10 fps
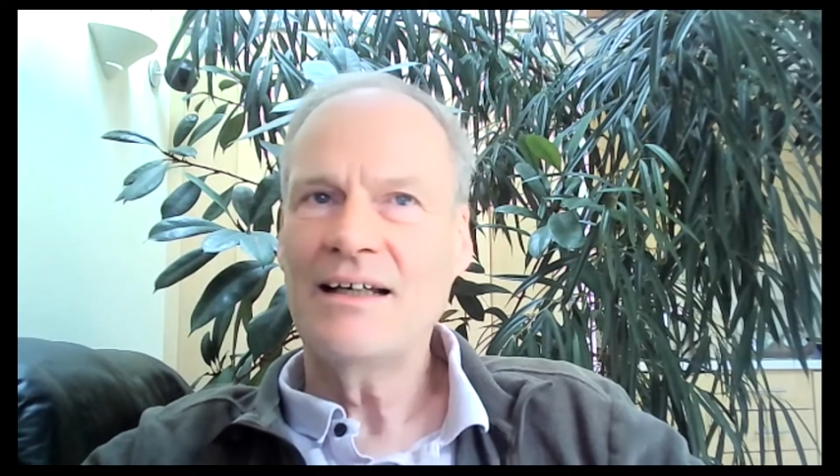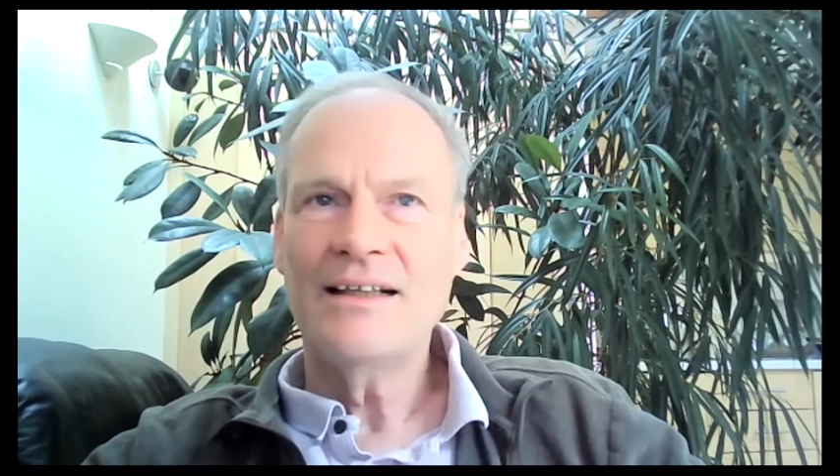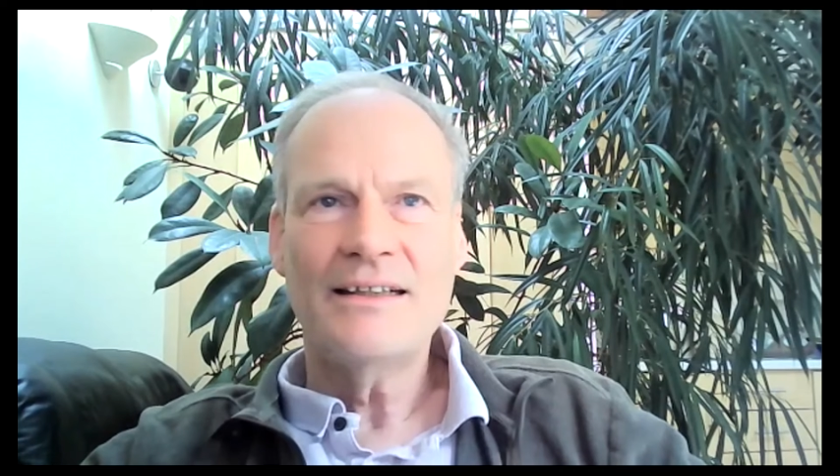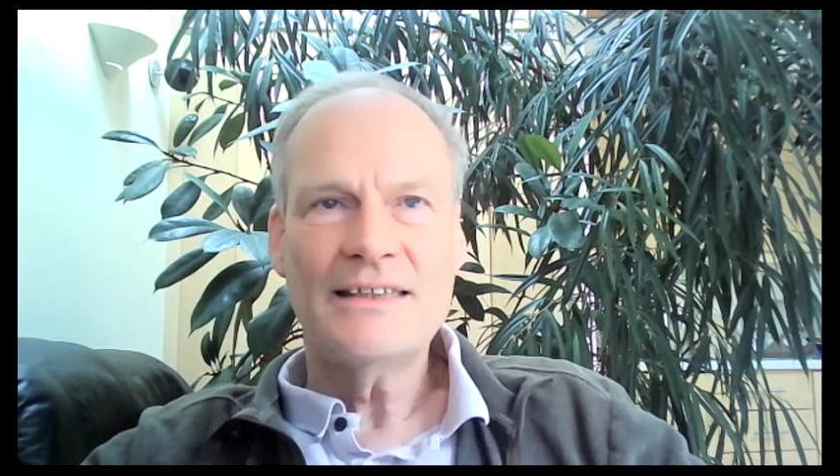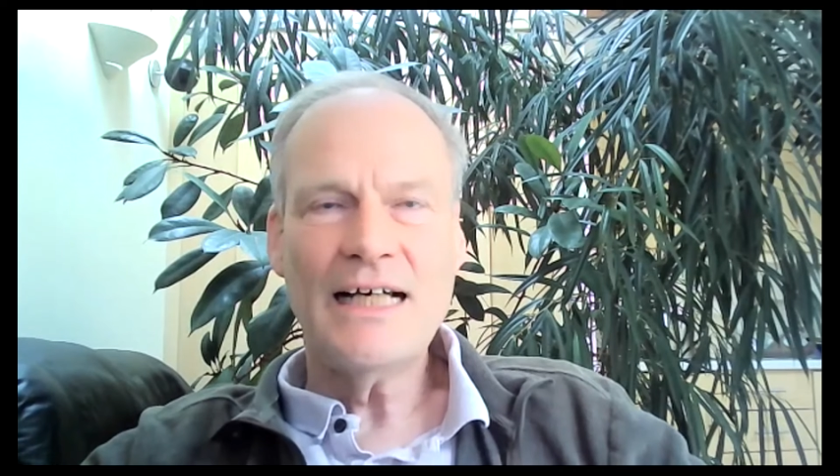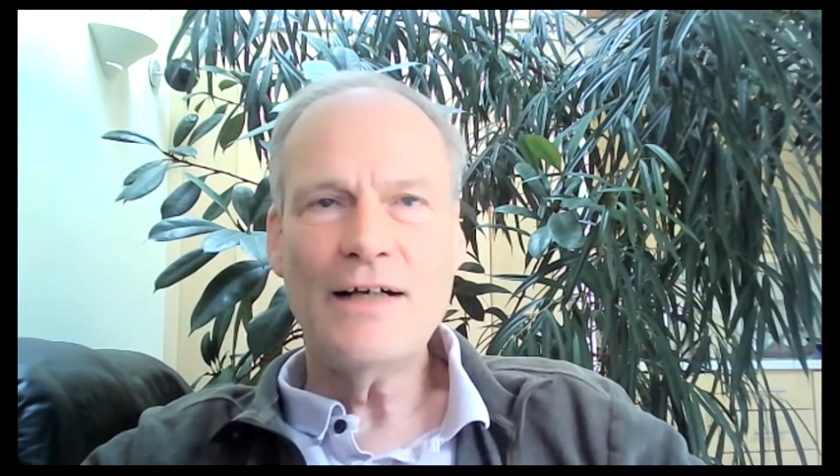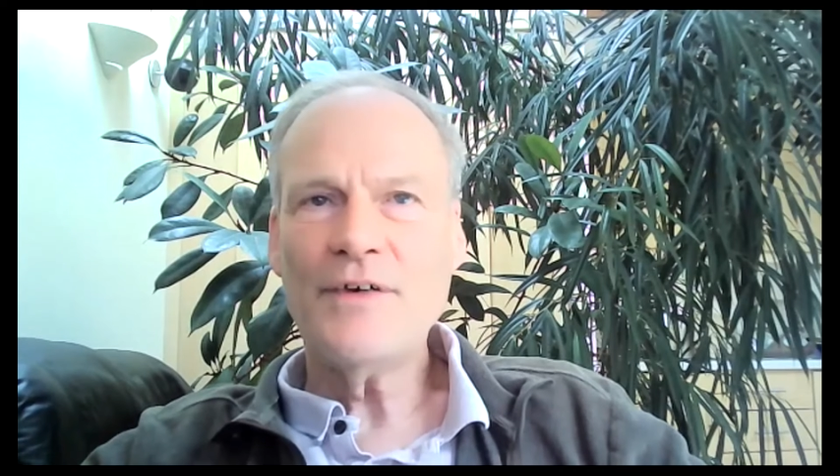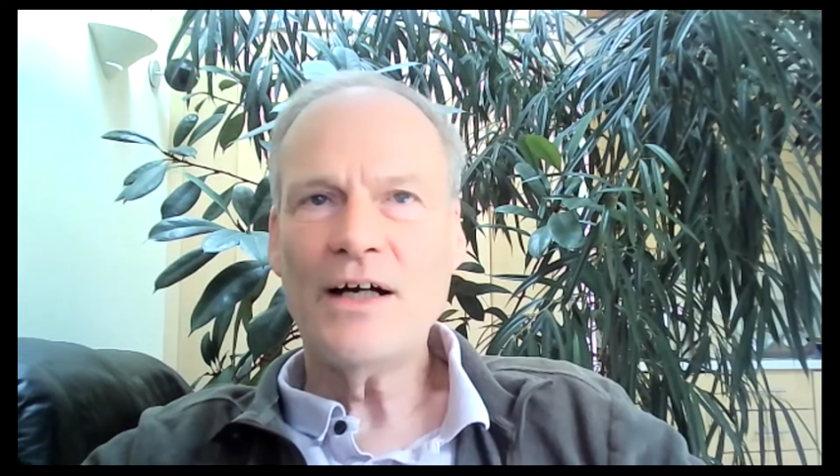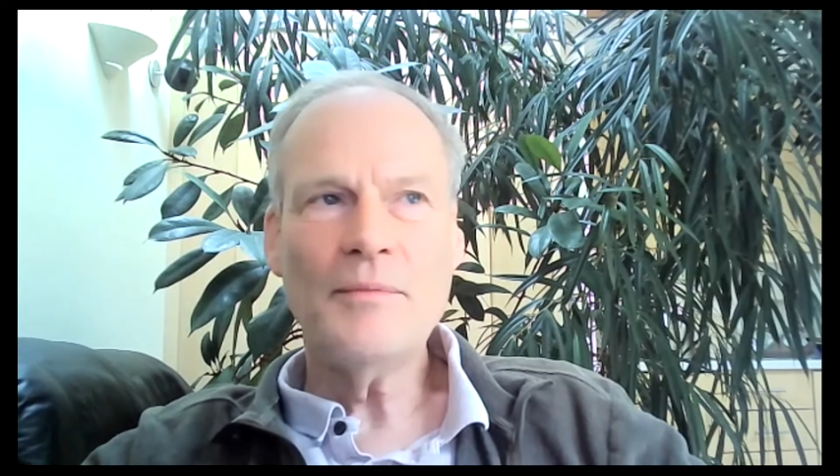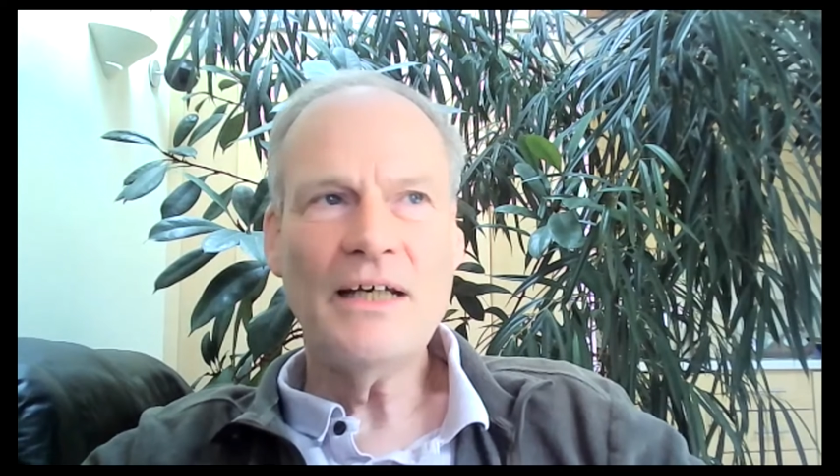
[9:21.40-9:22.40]

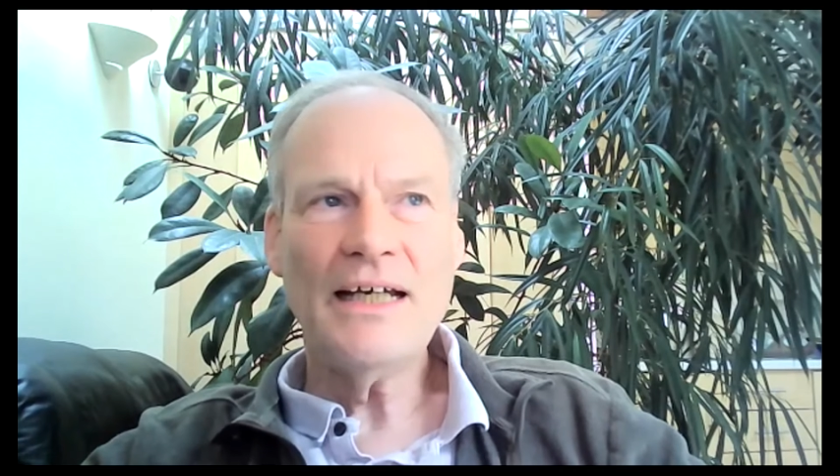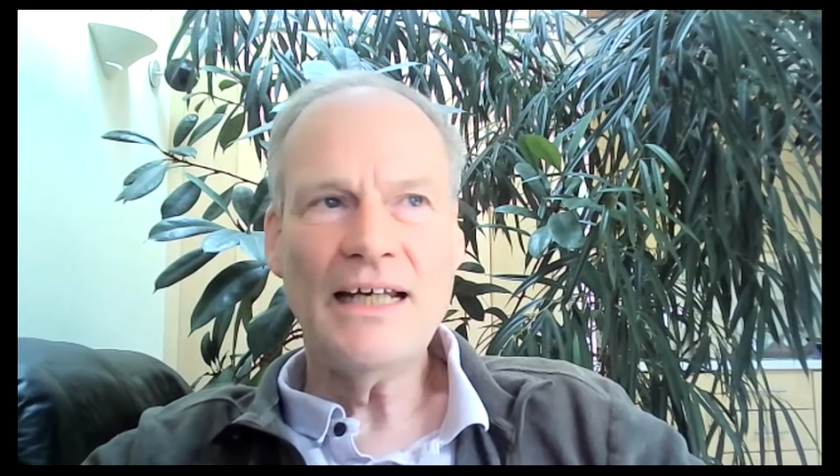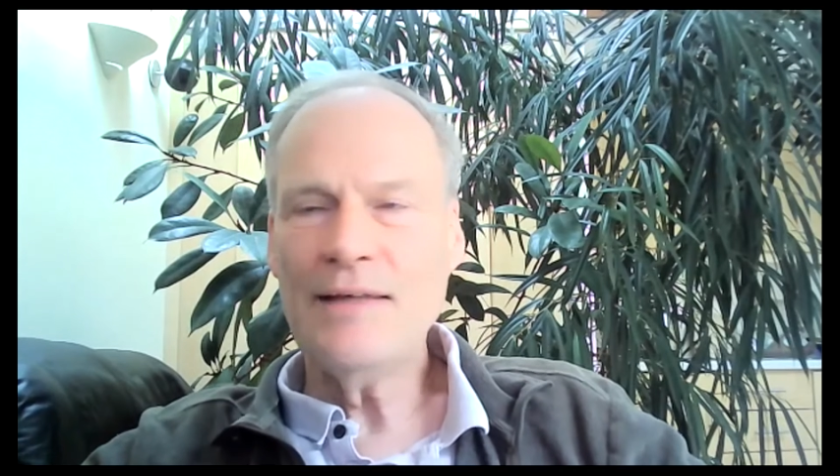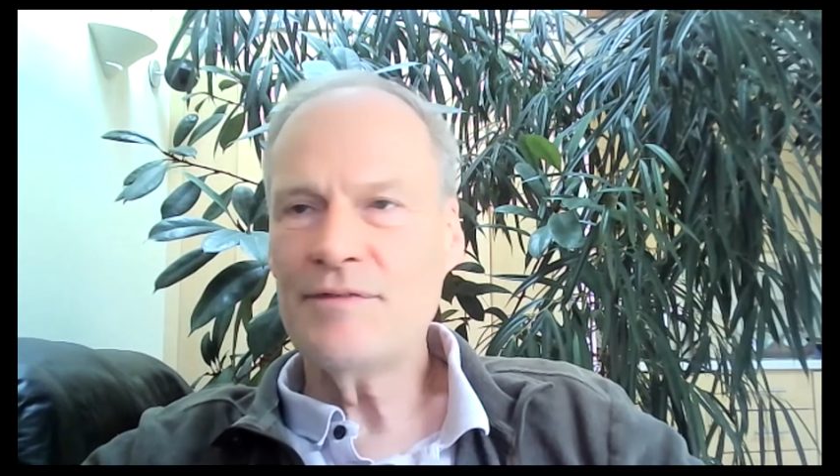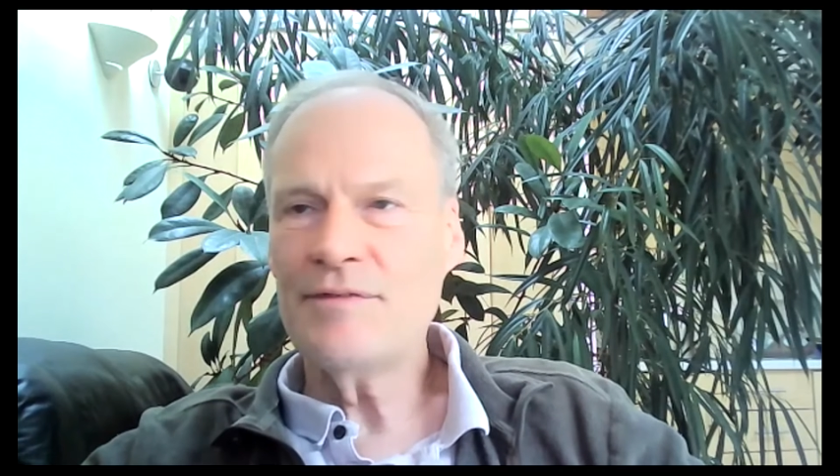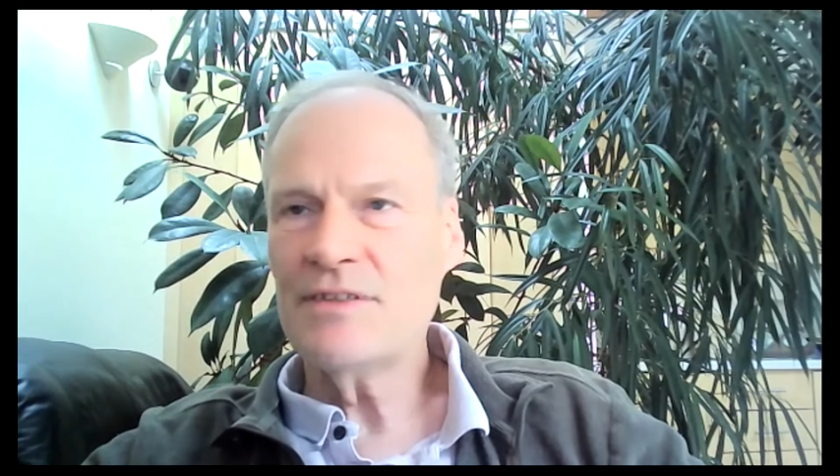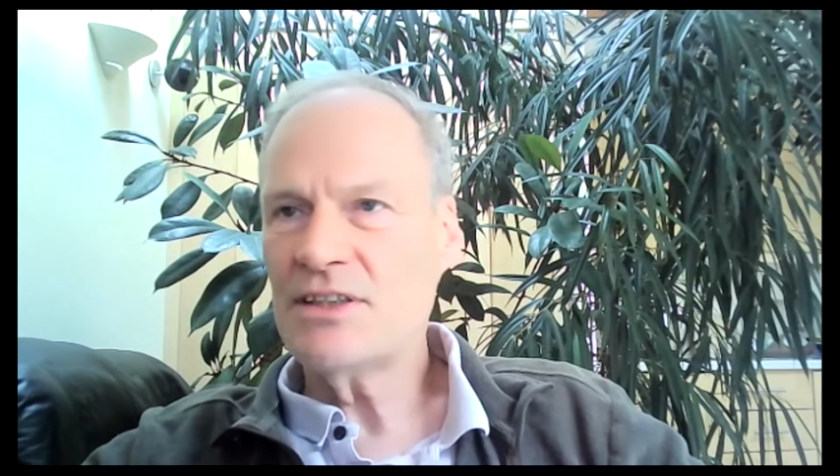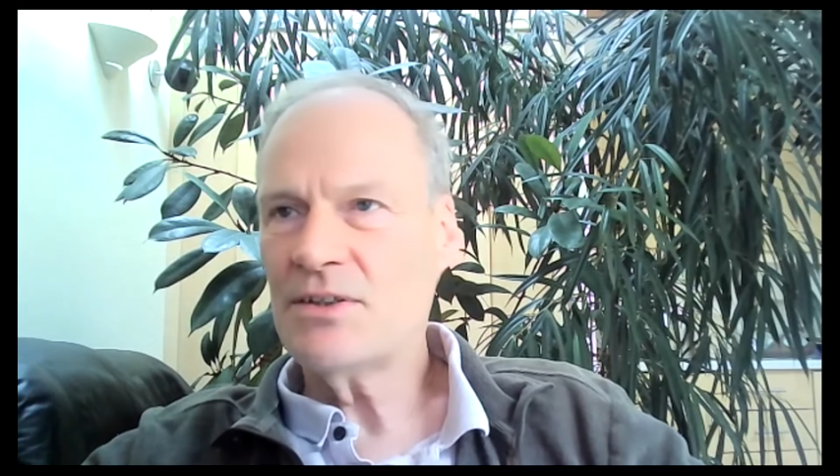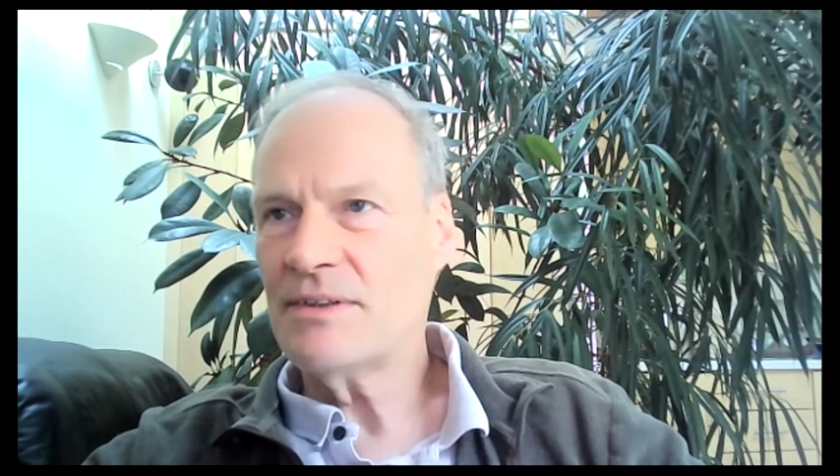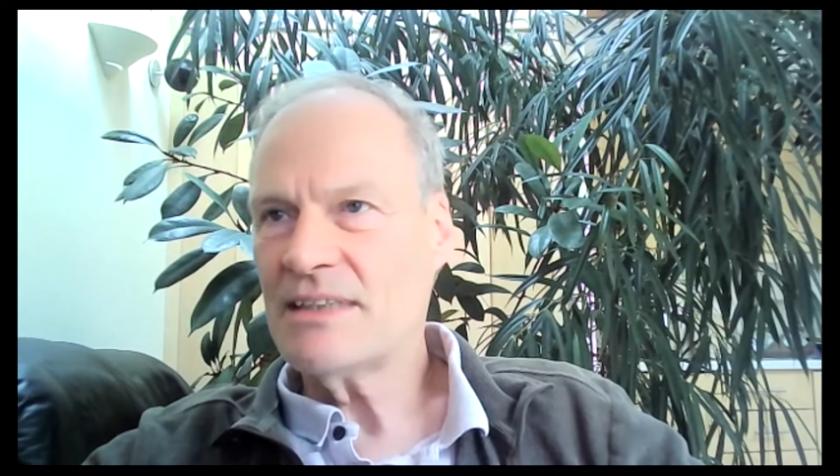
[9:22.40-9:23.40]
self-harming, and even
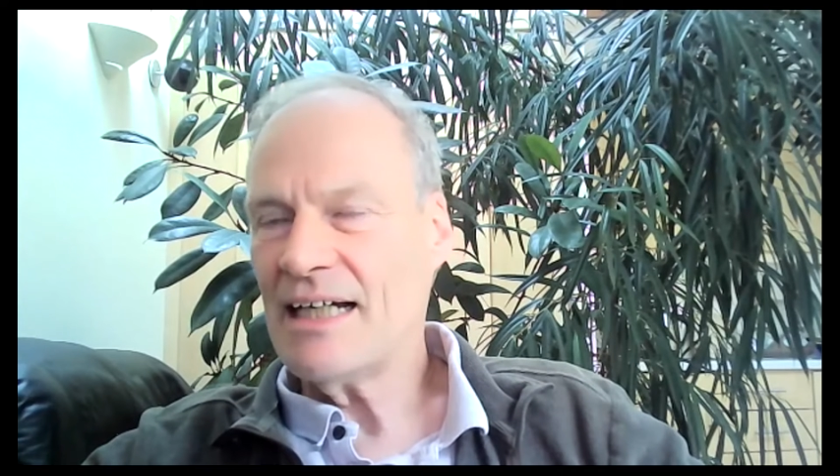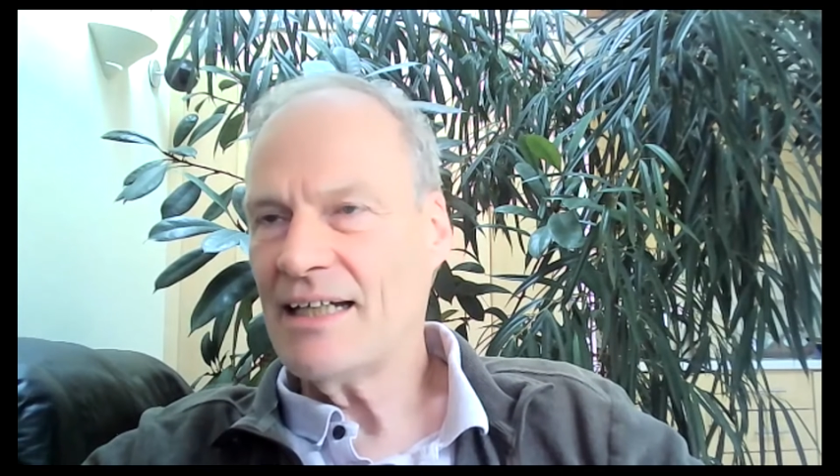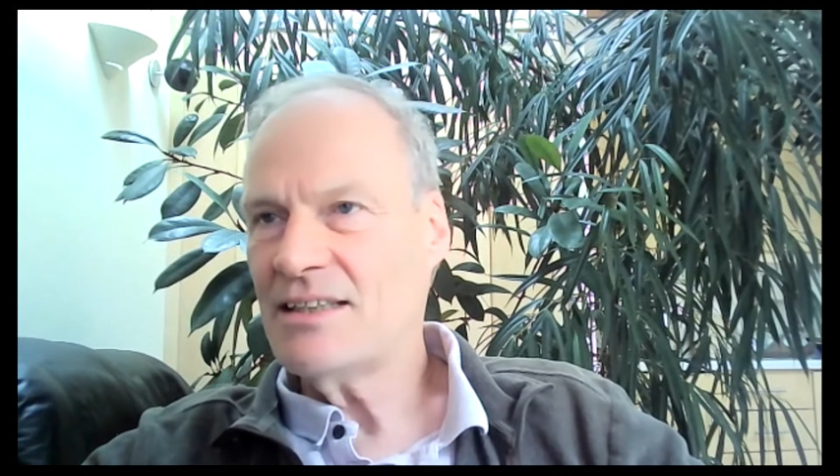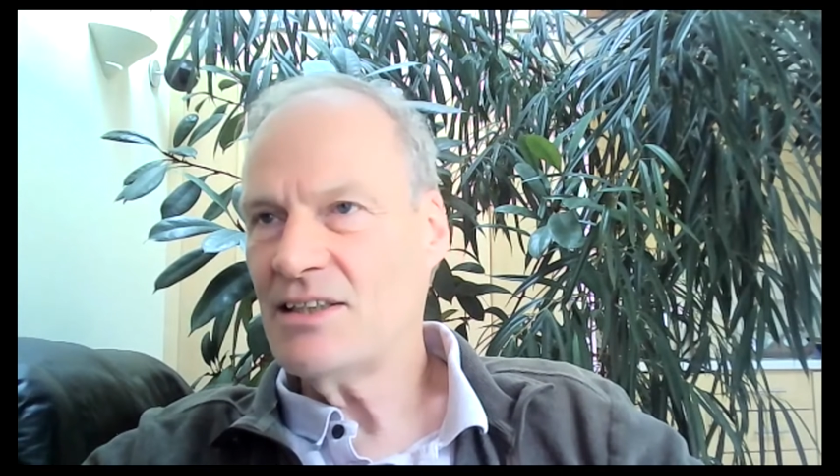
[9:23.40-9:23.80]
suicide.